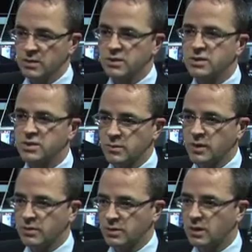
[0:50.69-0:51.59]
There's still some
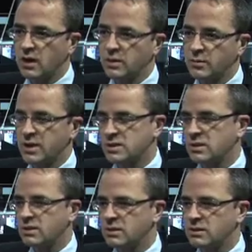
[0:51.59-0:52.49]
other um,
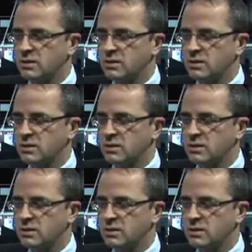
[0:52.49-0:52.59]
buy-side,